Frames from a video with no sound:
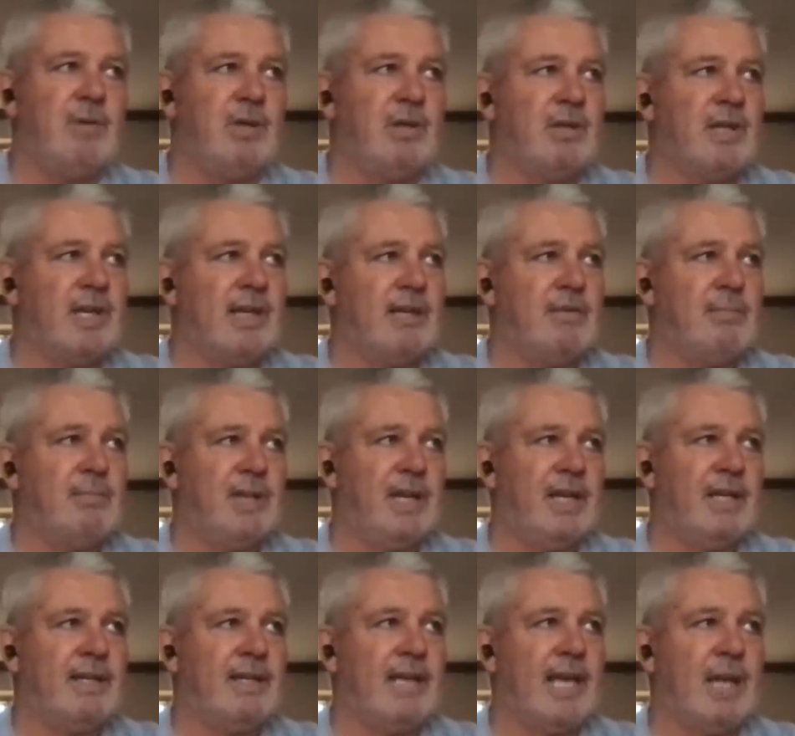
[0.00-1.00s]
You get, you're playing
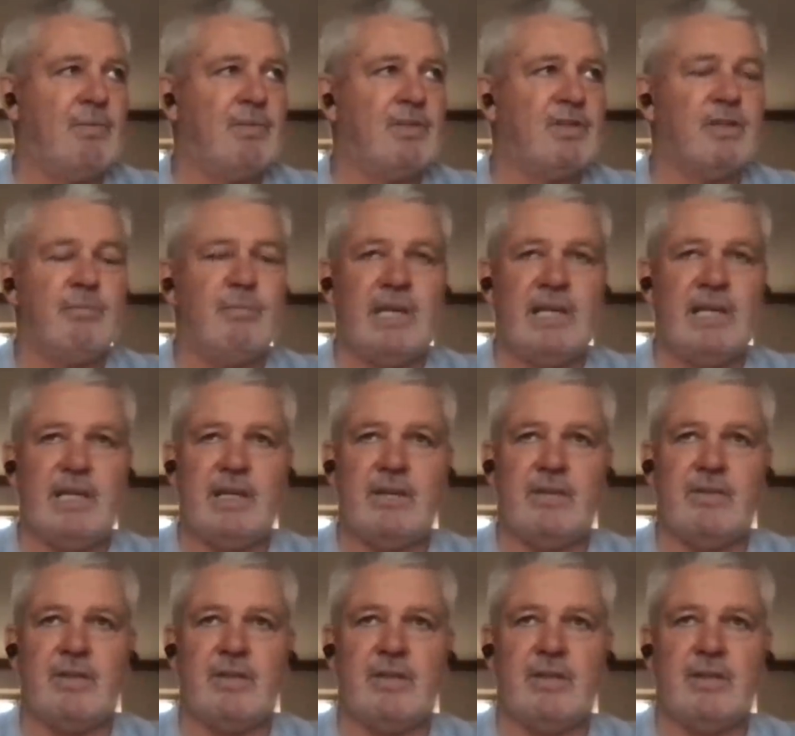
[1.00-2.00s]
a game with the
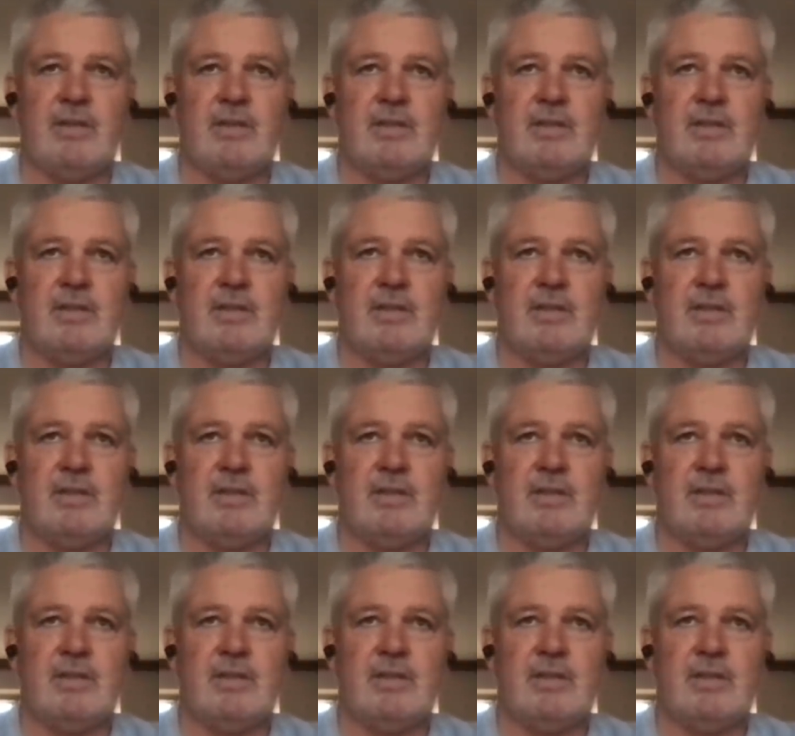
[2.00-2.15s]
media, and